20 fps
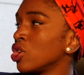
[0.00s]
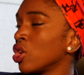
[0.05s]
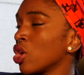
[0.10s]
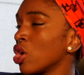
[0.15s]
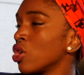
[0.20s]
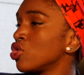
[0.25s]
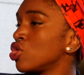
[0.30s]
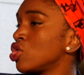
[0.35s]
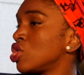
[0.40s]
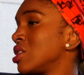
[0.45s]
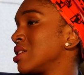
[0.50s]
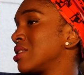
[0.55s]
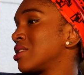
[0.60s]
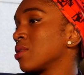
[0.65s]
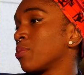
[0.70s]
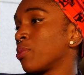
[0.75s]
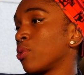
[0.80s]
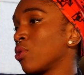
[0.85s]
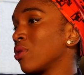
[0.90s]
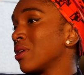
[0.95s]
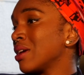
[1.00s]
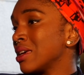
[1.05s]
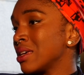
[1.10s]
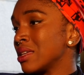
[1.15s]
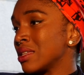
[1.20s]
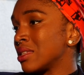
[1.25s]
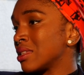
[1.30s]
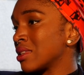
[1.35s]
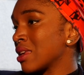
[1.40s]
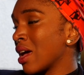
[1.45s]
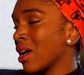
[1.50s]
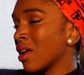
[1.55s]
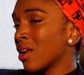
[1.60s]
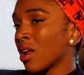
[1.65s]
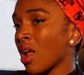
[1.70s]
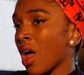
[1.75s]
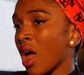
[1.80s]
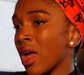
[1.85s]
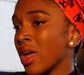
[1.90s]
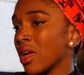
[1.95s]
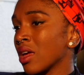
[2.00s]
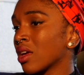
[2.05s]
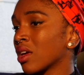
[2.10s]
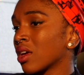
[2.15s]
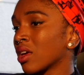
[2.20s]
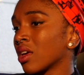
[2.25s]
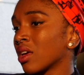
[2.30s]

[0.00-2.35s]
you know, she supported, and like,